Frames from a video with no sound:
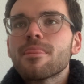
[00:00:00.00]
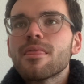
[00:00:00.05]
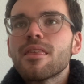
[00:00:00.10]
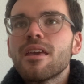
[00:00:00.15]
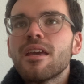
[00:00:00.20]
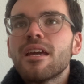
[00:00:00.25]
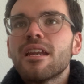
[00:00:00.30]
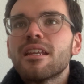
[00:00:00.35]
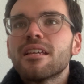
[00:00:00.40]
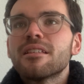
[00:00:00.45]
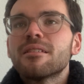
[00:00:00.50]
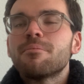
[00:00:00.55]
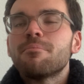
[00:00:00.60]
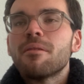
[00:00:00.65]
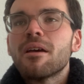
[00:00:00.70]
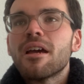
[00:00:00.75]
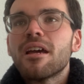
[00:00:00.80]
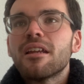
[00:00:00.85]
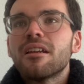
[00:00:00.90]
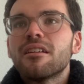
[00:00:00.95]
it has
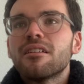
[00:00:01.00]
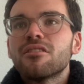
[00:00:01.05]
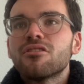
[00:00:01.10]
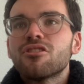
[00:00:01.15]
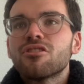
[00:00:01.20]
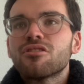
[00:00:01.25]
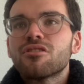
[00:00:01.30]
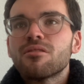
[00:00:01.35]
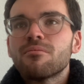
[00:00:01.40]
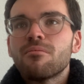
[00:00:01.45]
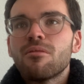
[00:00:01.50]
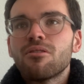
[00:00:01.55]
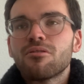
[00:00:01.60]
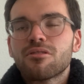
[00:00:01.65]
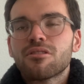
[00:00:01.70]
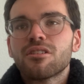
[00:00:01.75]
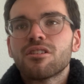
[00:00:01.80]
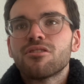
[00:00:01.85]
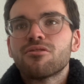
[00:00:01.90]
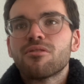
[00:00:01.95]
been just
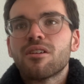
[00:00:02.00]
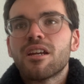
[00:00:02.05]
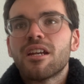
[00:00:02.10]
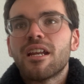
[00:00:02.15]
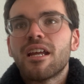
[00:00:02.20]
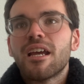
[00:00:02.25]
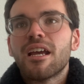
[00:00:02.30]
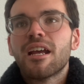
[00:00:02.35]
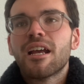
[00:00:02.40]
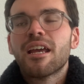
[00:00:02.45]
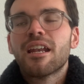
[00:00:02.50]
emotionally draining,